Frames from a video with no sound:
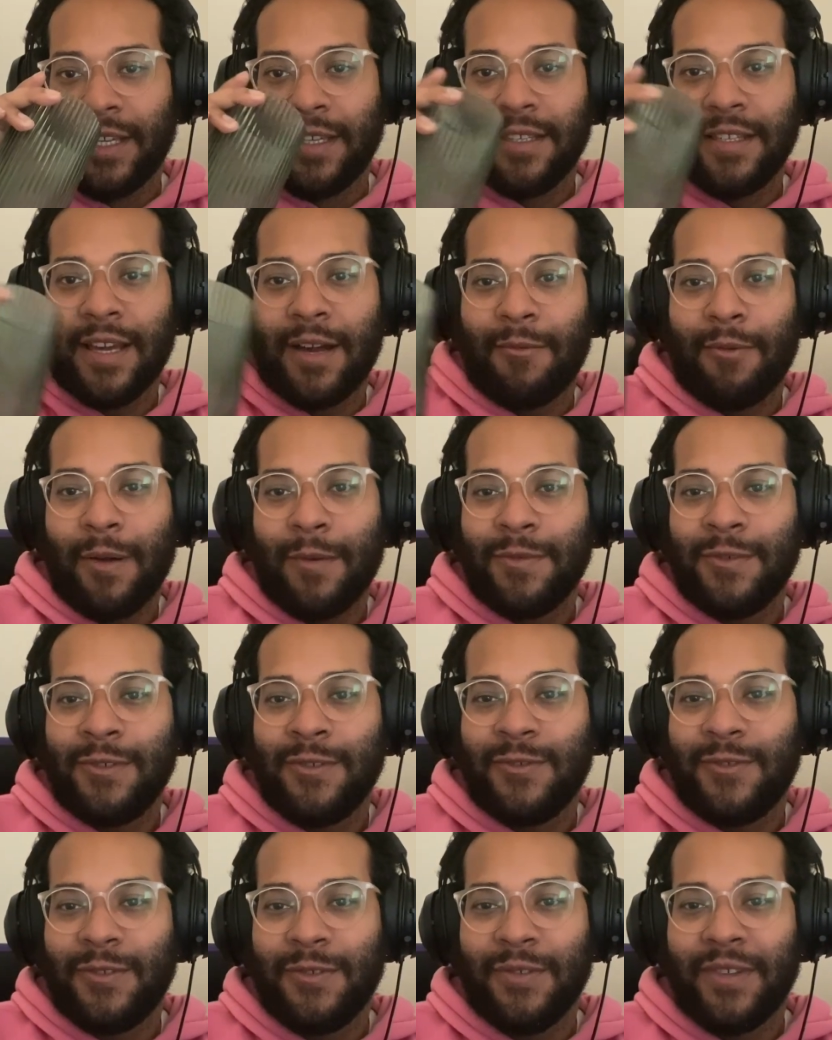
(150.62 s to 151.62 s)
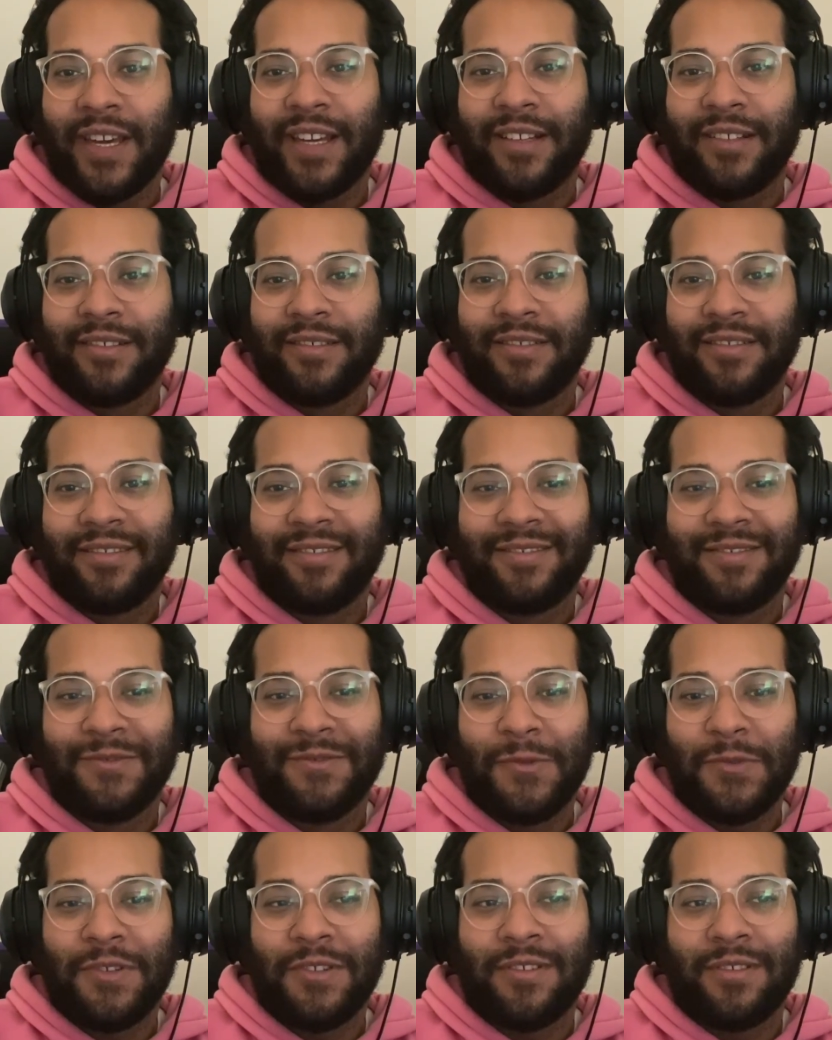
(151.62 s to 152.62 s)
give Yeah, why would you do that?
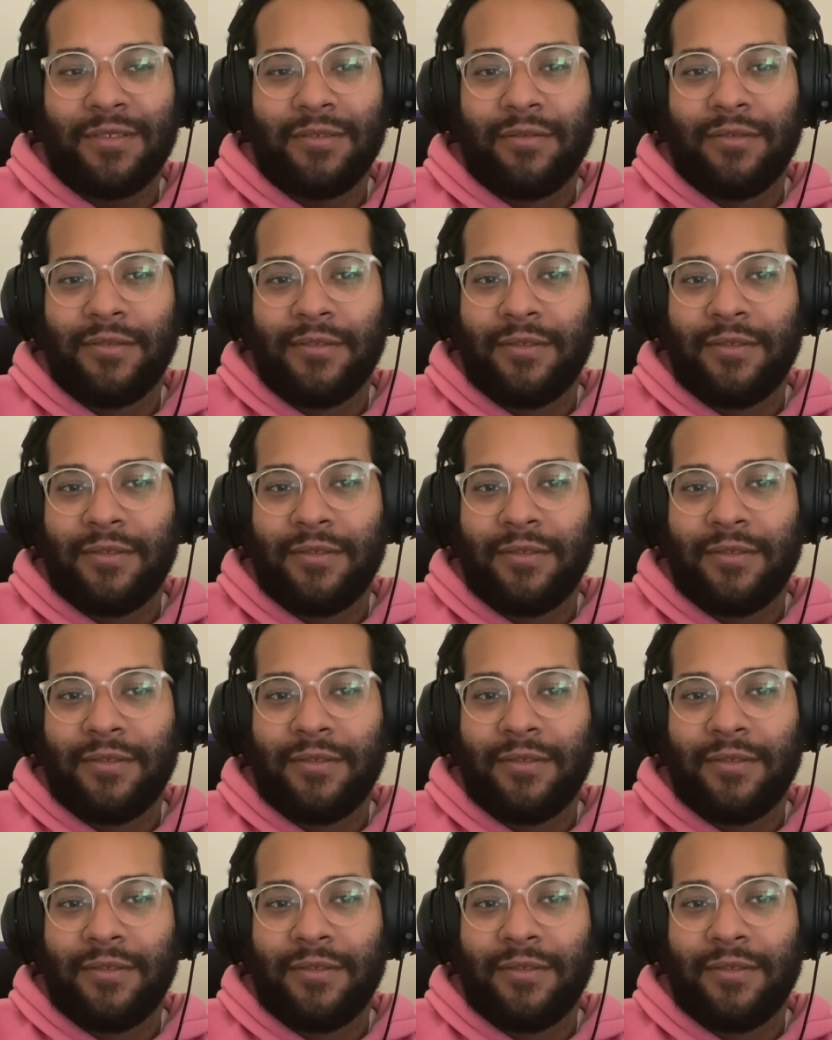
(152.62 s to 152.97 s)
We'll just